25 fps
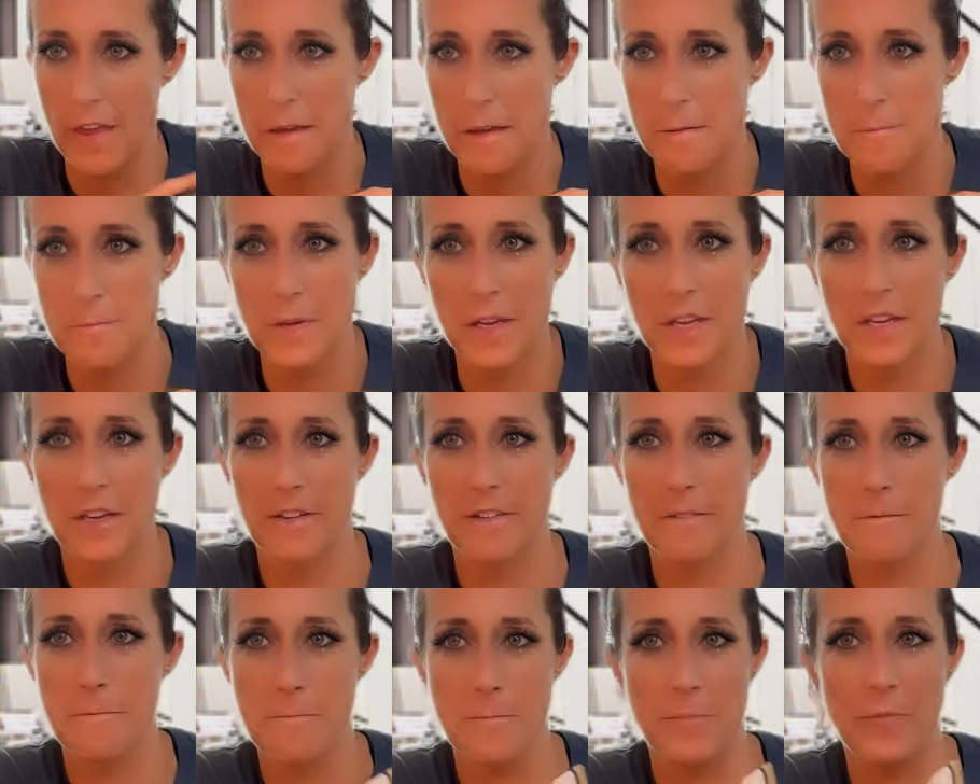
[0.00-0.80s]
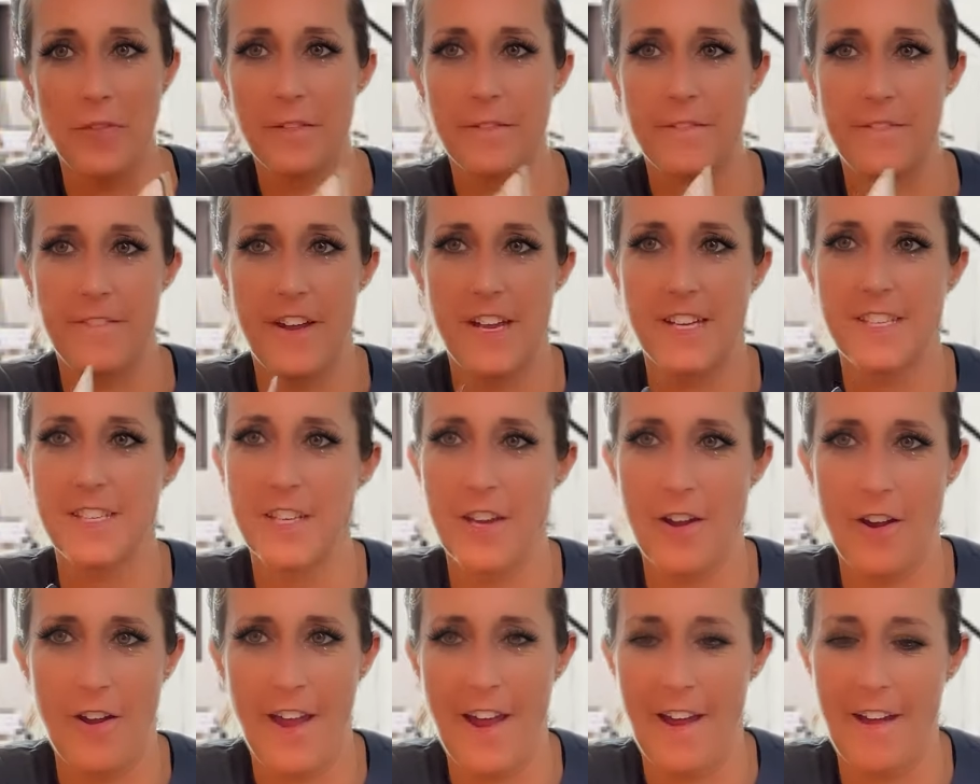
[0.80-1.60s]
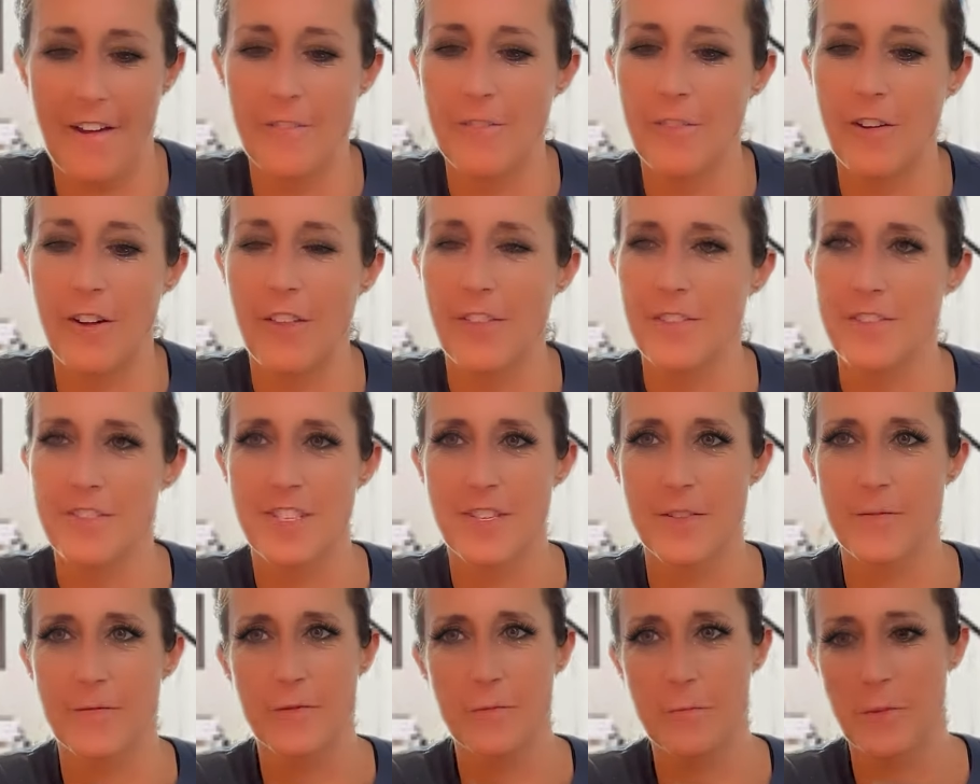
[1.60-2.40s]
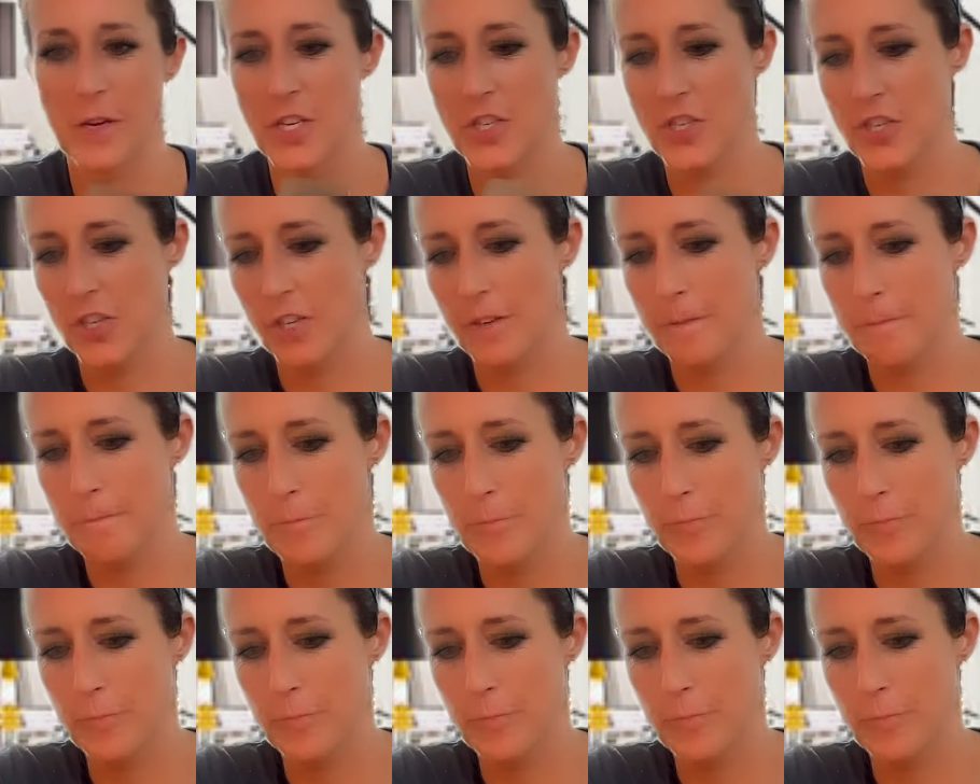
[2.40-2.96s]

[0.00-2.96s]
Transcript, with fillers: Man, the feds have all this information,